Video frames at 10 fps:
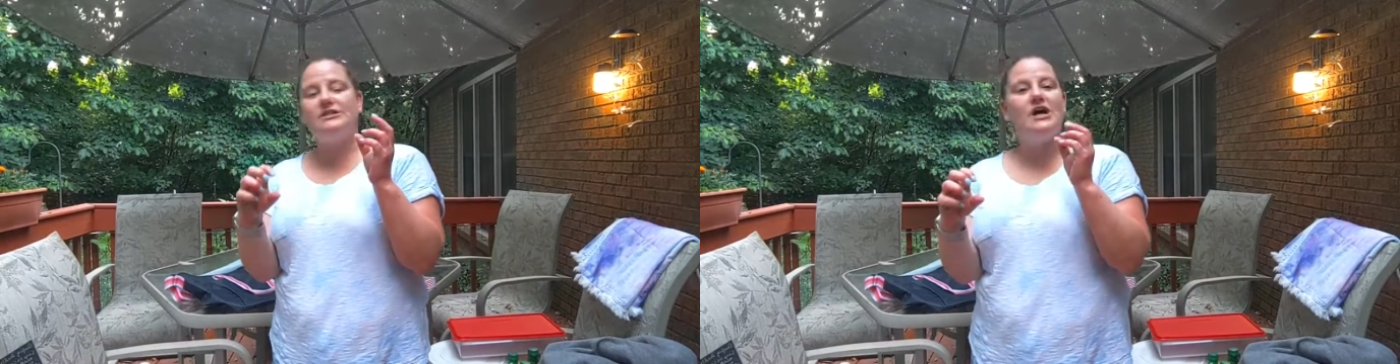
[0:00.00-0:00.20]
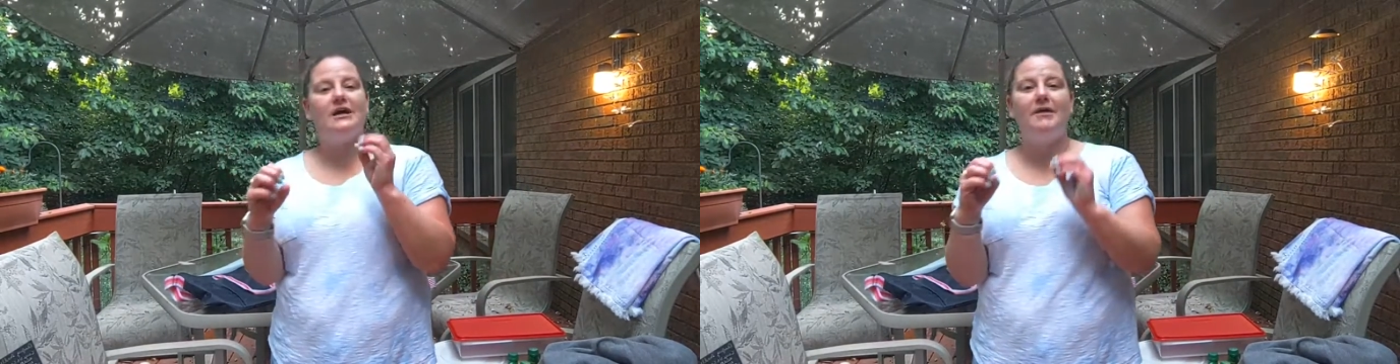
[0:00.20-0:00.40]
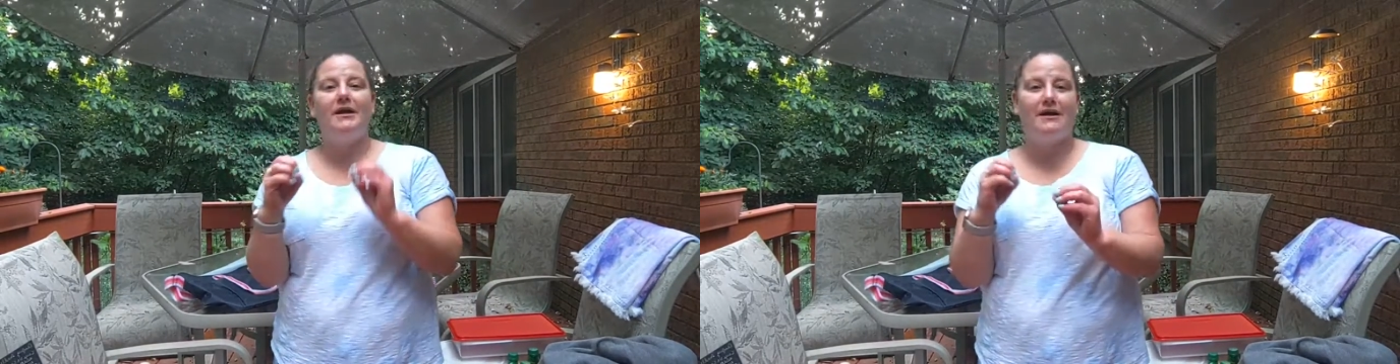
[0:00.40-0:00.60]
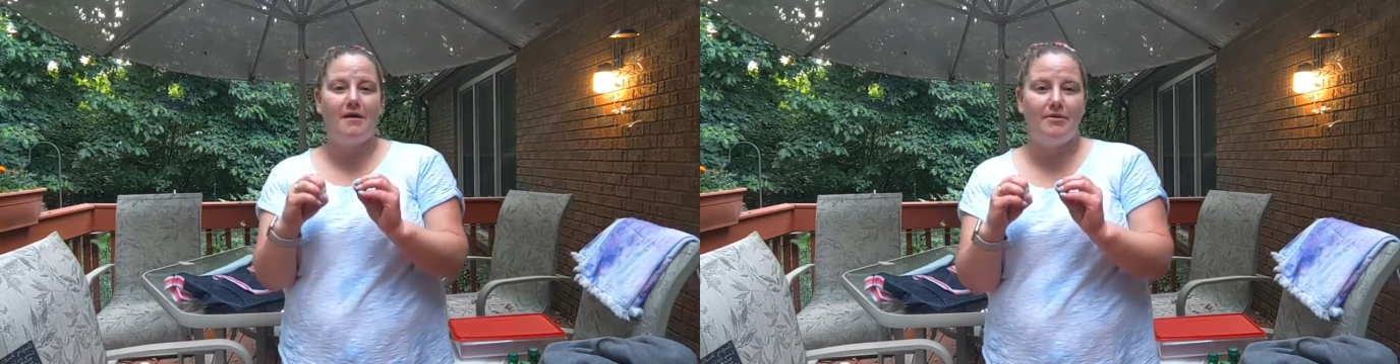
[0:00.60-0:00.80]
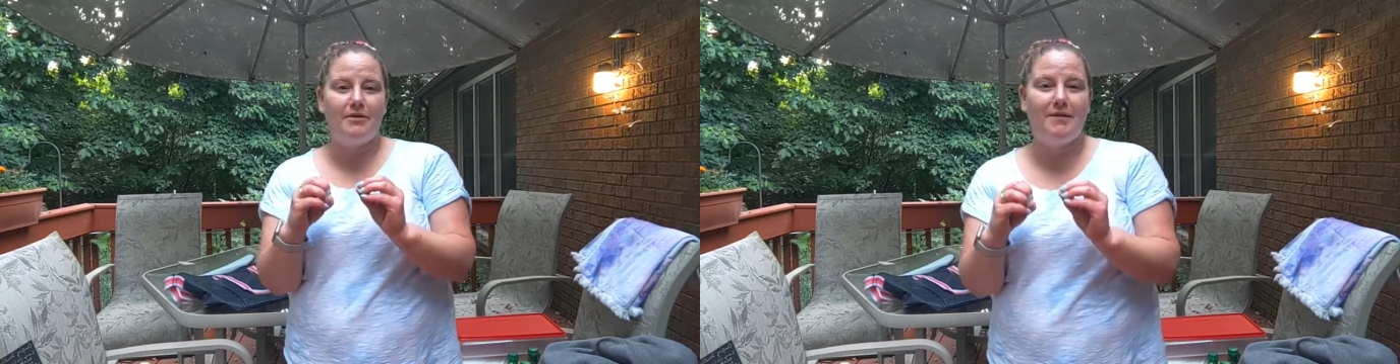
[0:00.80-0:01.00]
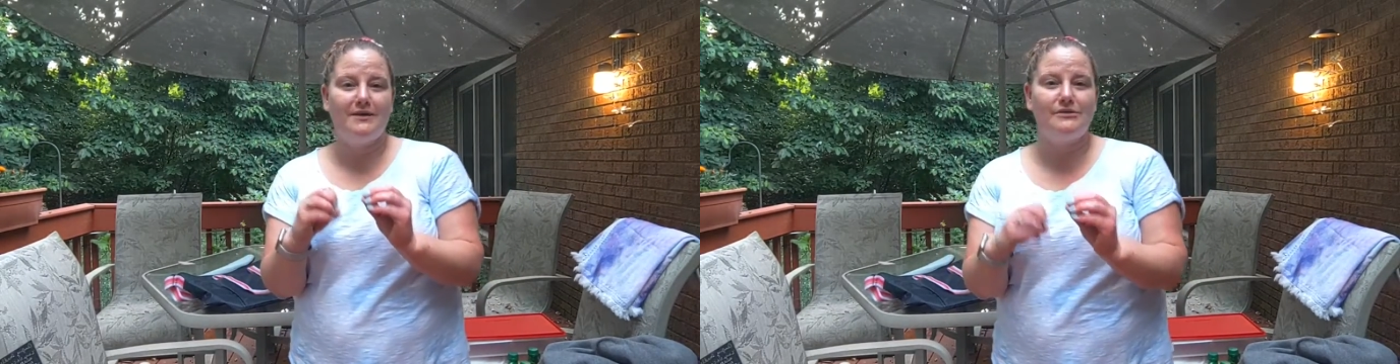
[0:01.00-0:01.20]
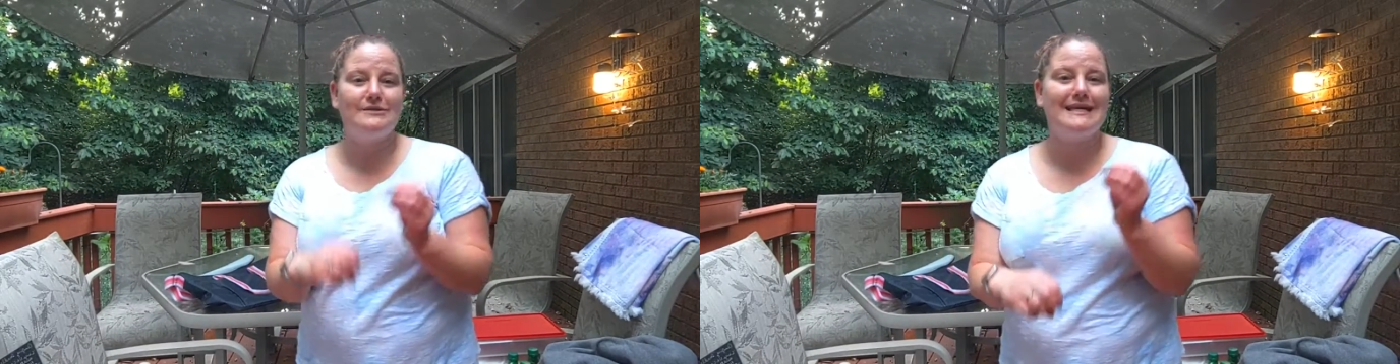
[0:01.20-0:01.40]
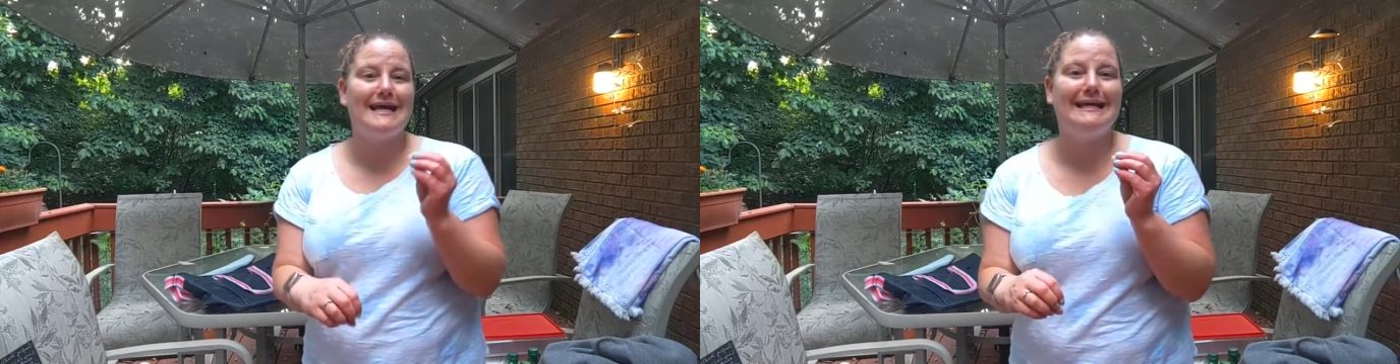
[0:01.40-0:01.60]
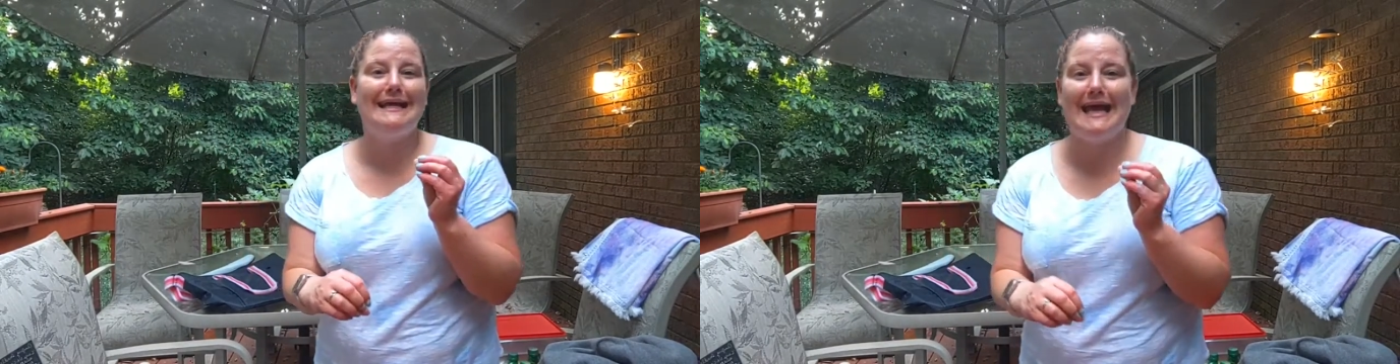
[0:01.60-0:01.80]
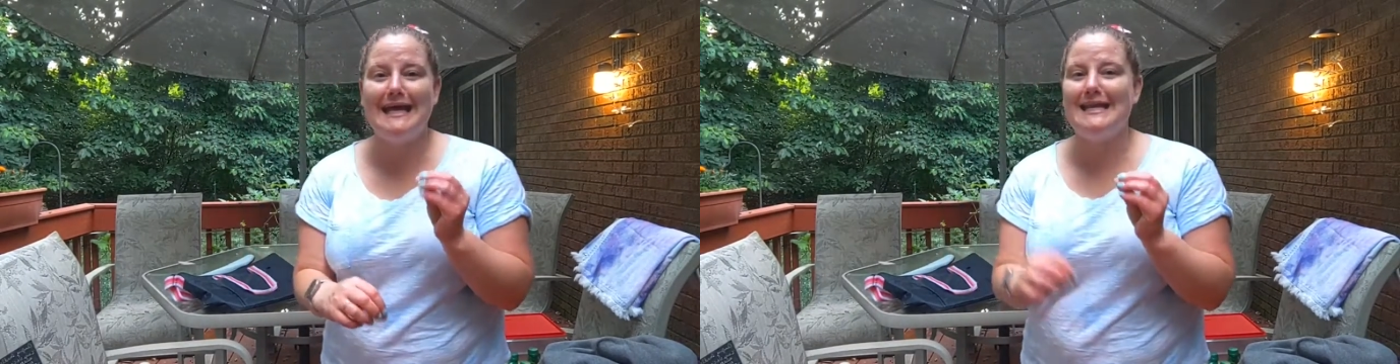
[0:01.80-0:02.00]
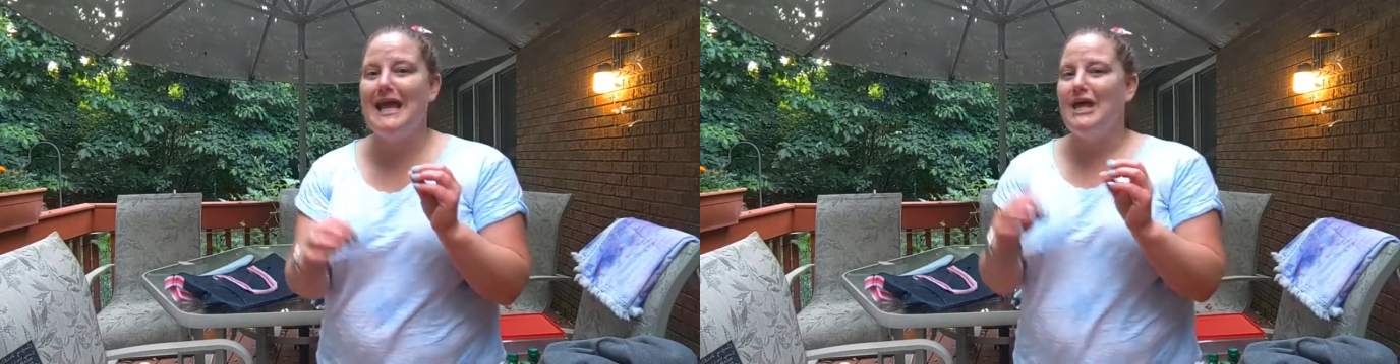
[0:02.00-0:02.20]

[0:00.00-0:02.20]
talk about a couple of bundles. Again,